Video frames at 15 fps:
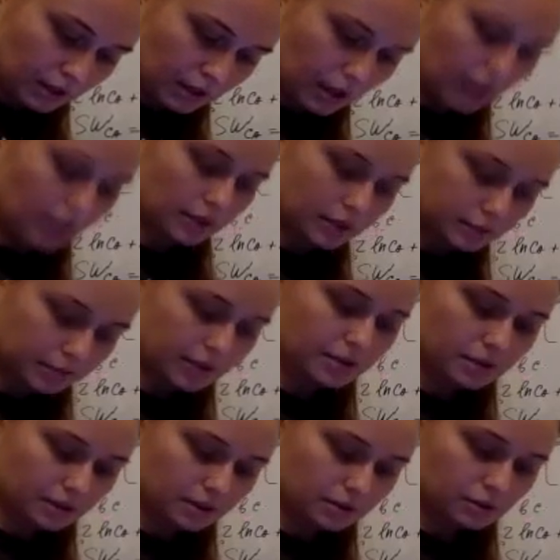Explain
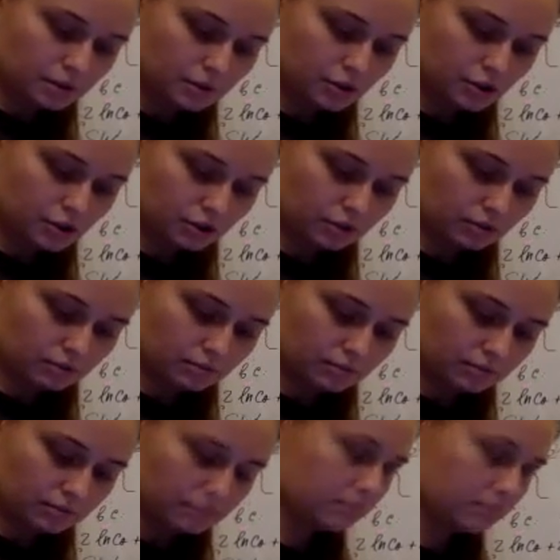the intuition.
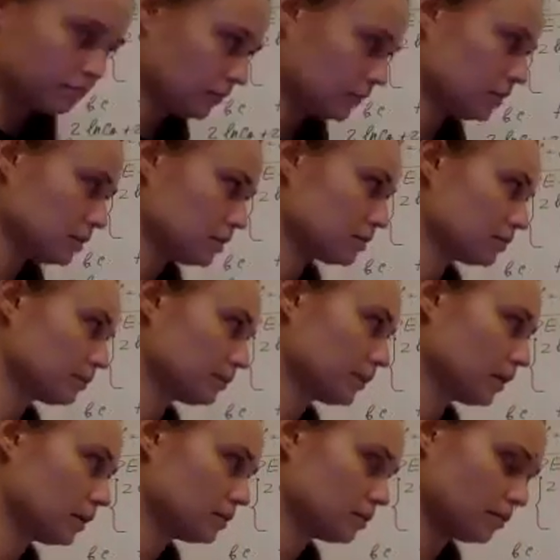Yes,
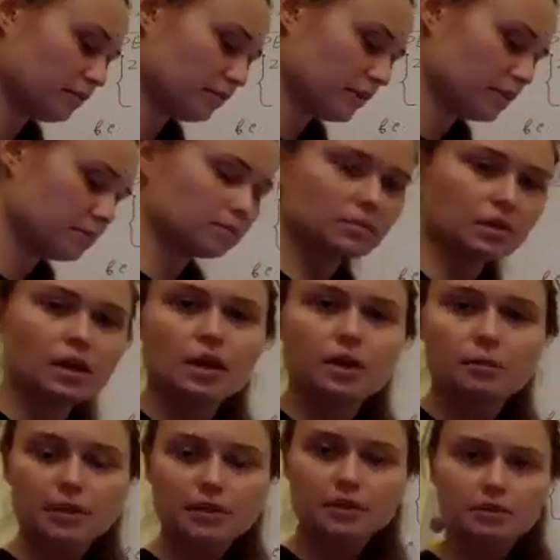under investment.
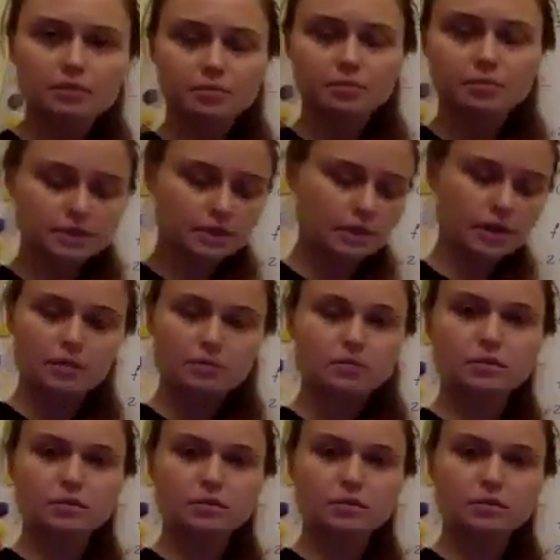But please, I